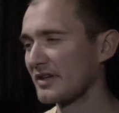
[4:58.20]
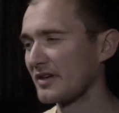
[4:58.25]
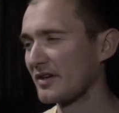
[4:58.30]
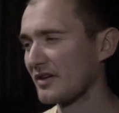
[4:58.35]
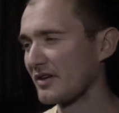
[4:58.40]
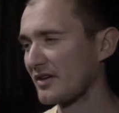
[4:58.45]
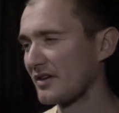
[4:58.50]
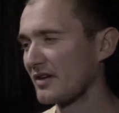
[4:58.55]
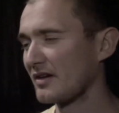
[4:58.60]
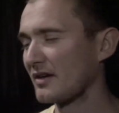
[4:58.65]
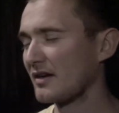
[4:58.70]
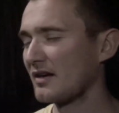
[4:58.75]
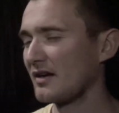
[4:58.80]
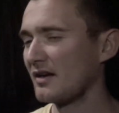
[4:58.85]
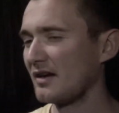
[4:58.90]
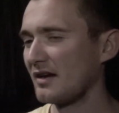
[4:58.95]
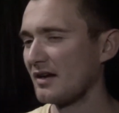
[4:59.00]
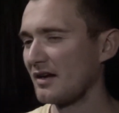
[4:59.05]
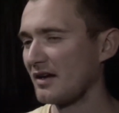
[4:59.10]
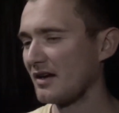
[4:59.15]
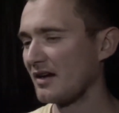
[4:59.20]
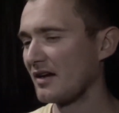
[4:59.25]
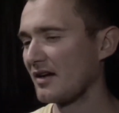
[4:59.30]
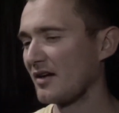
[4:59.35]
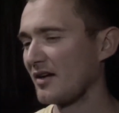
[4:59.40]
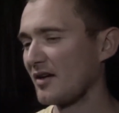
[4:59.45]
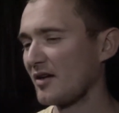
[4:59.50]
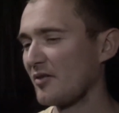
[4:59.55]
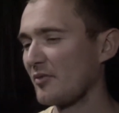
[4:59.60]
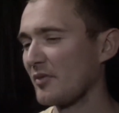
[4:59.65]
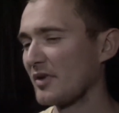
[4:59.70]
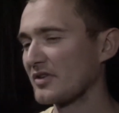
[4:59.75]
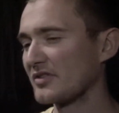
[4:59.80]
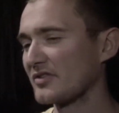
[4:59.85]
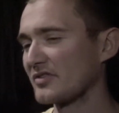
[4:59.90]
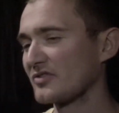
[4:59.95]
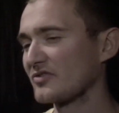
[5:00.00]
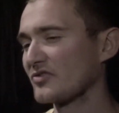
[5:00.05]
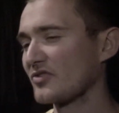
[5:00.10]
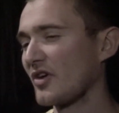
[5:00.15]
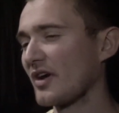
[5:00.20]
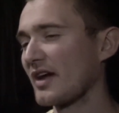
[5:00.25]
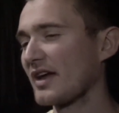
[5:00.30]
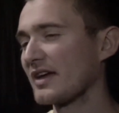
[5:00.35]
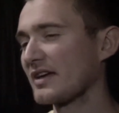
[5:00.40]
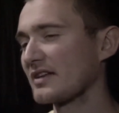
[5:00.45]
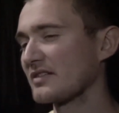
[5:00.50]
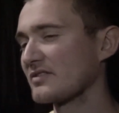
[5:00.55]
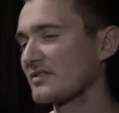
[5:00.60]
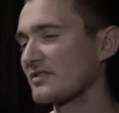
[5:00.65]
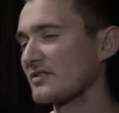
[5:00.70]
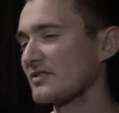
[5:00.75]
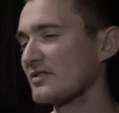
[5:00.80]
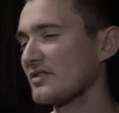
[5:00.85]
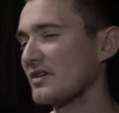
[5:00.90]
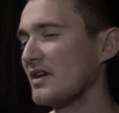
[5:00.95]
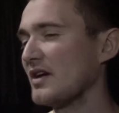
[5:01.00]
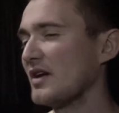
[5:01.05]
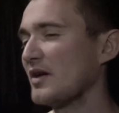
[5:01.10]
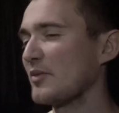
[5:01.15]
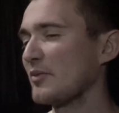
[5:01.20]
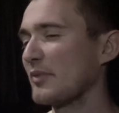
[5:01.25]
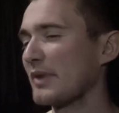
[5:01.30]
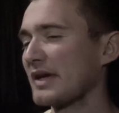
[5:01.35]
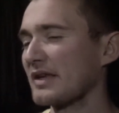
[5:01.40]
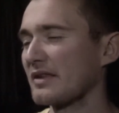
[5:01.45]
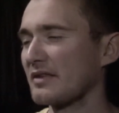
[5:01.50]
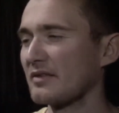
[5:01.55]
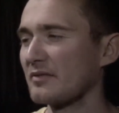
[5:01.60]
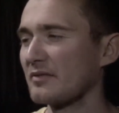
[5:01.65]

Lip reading: her, and just trying to make